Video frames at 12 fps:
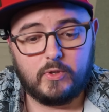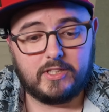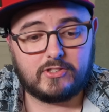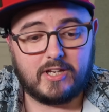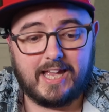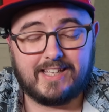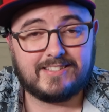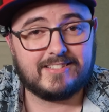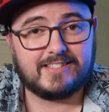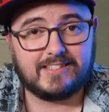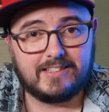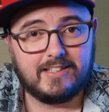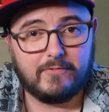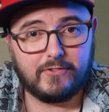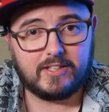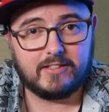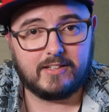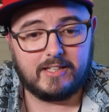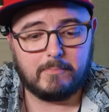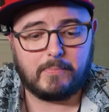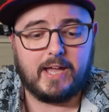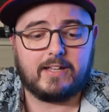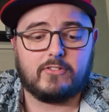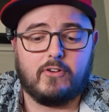which has a significant
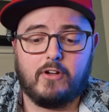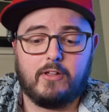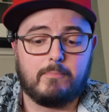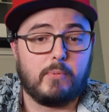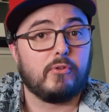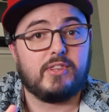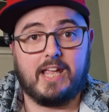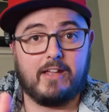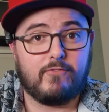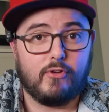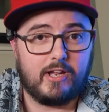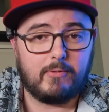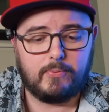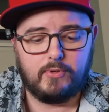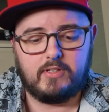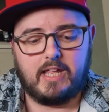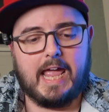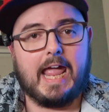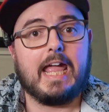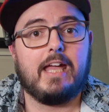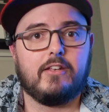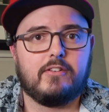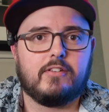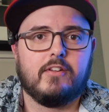impact on both the headphone output
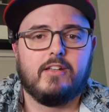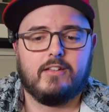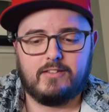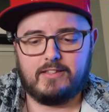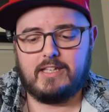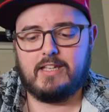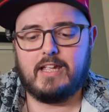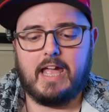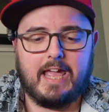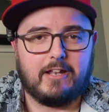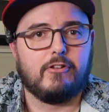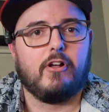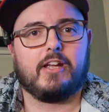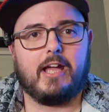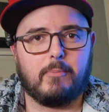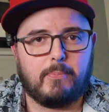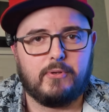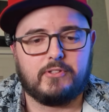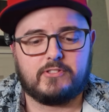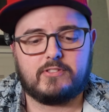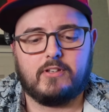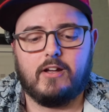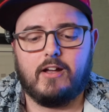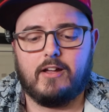and the analog outputs
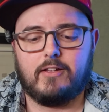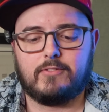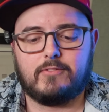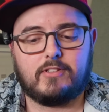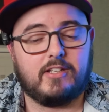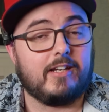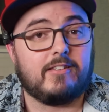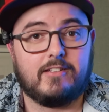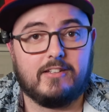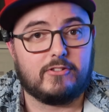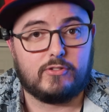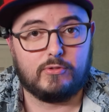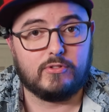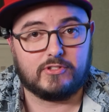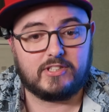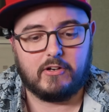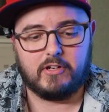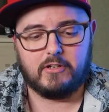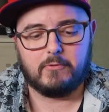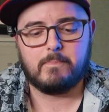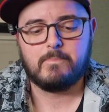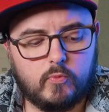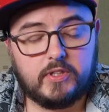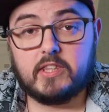connecting it to your stereo.
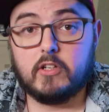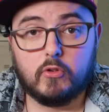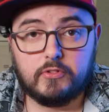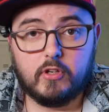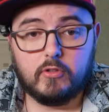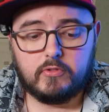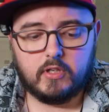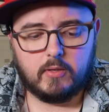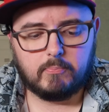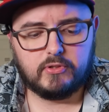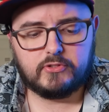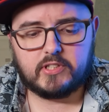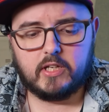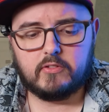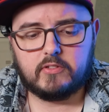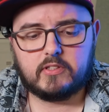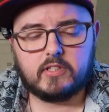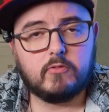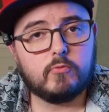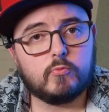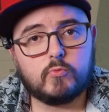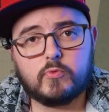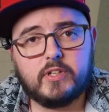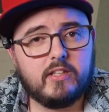With the old Node, Bluesound didn't
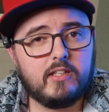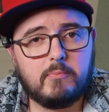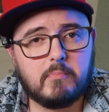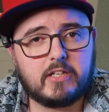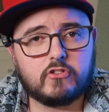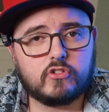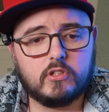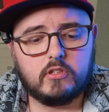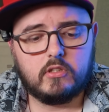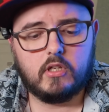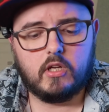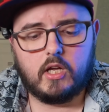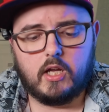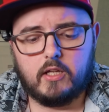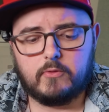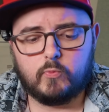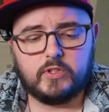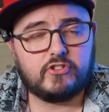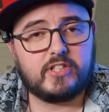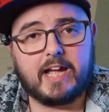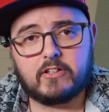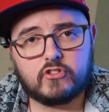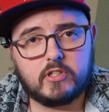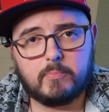really mention which
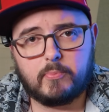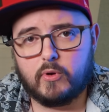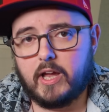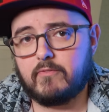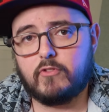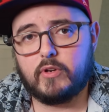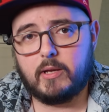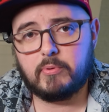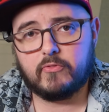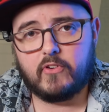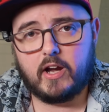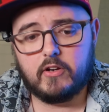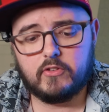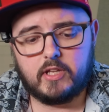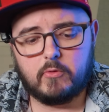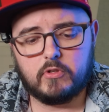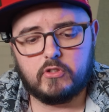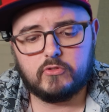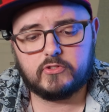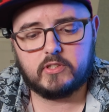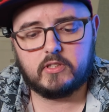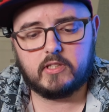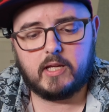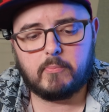DAC chip or headphone amplifier they were
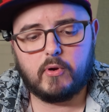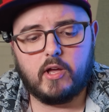using in that